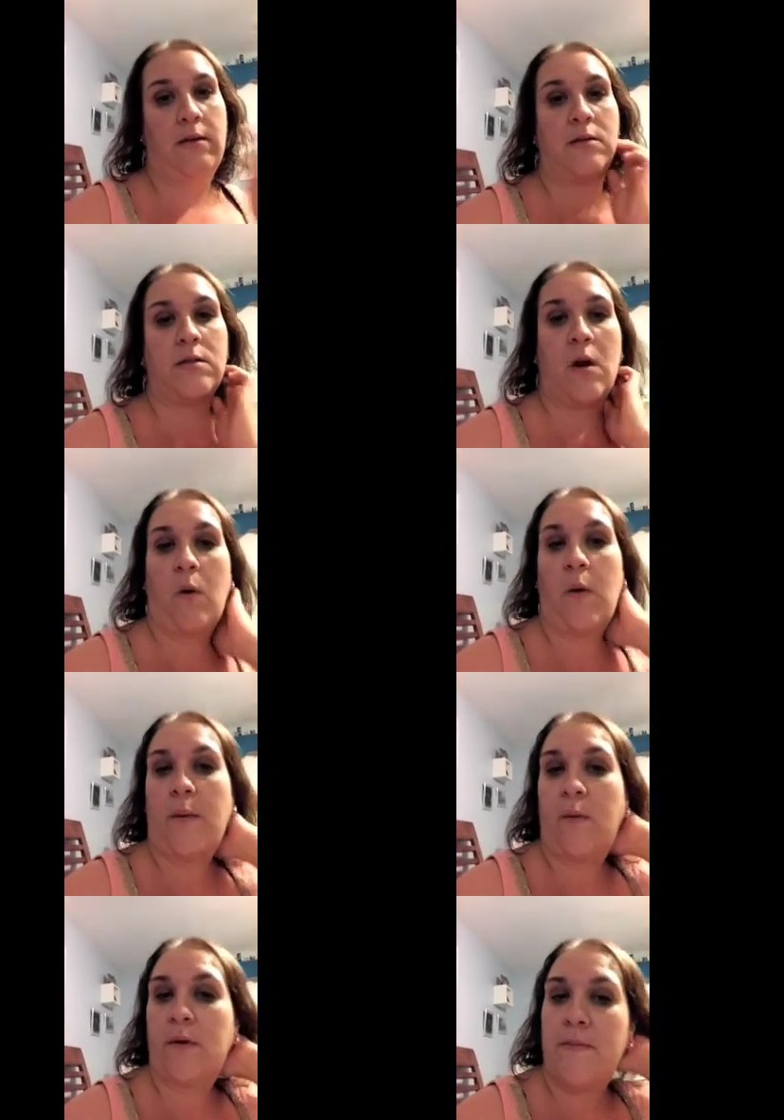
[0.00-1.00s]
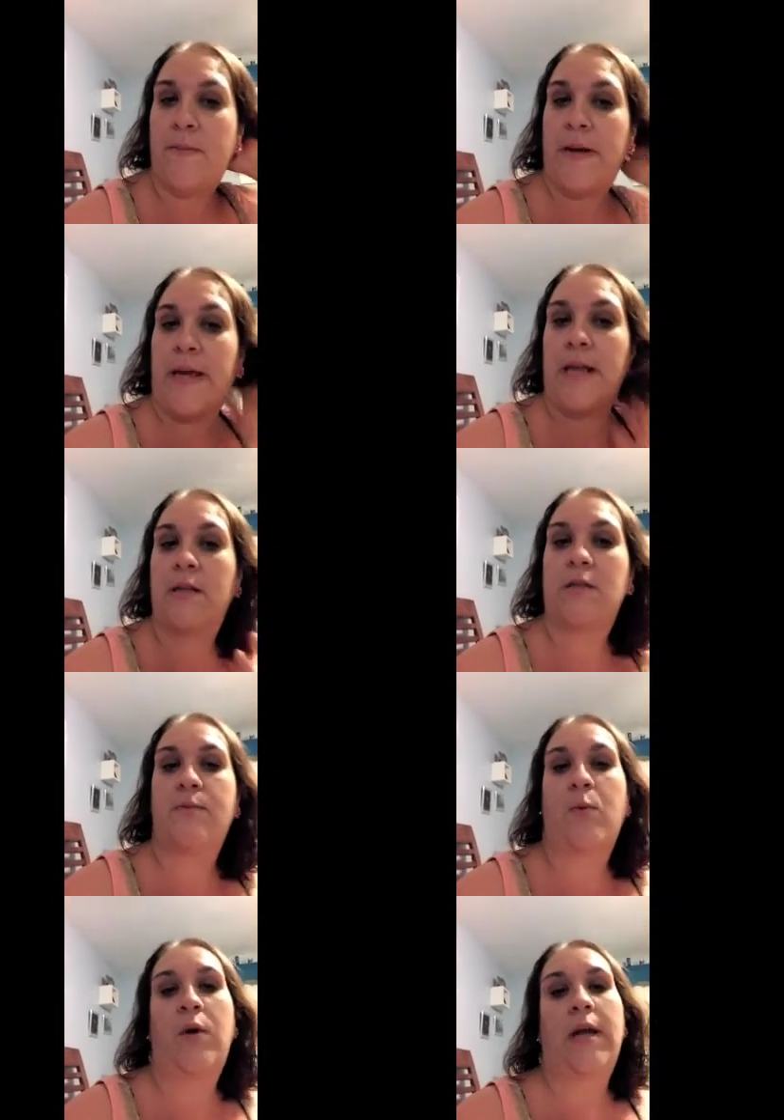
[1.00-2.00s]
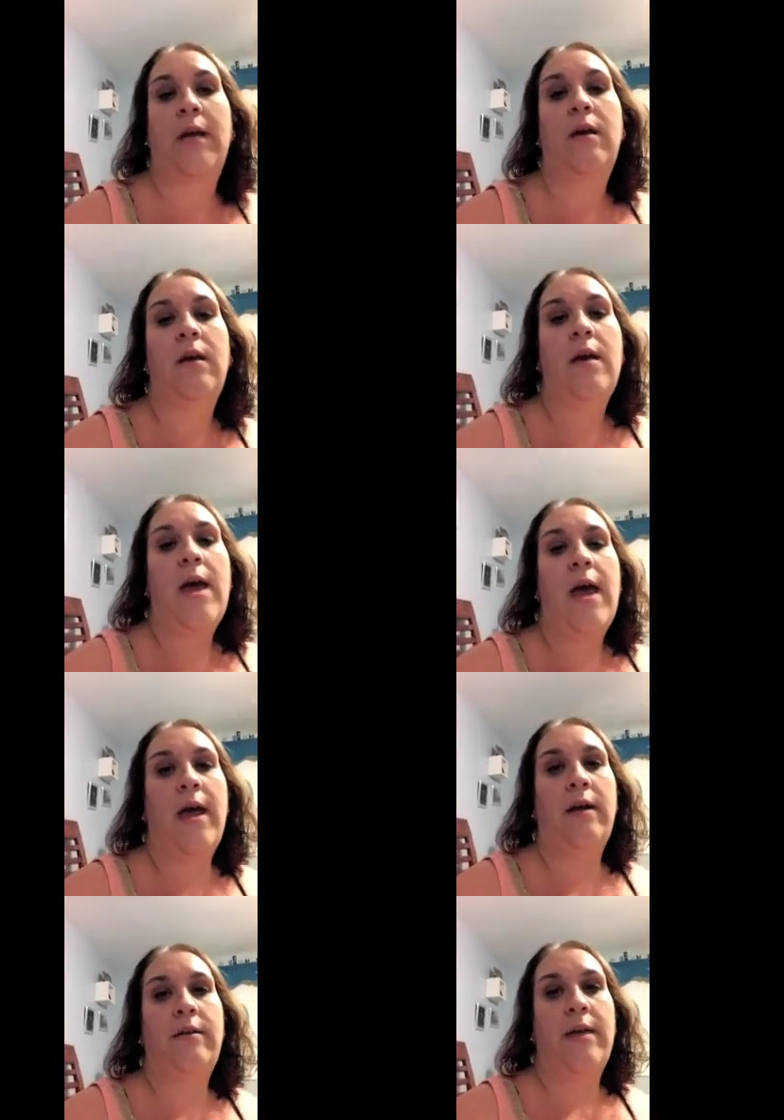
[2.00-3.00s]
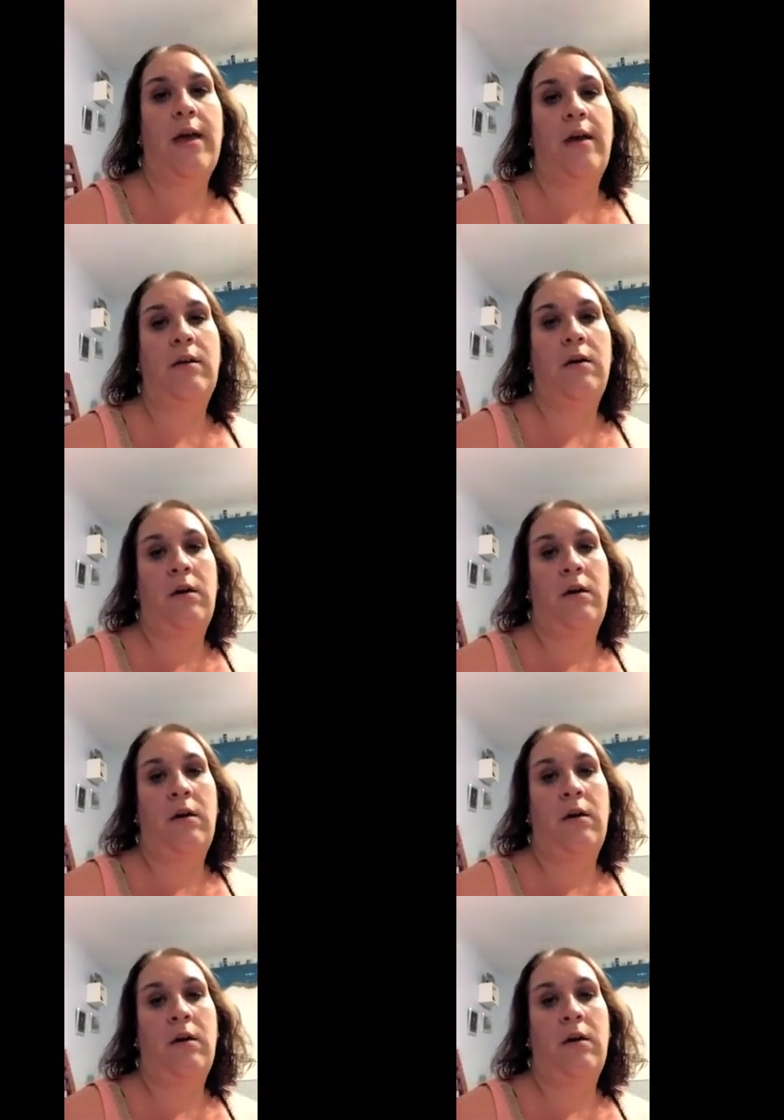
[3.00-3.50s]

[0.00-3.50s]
So I woke him up at 8 this morning. And then,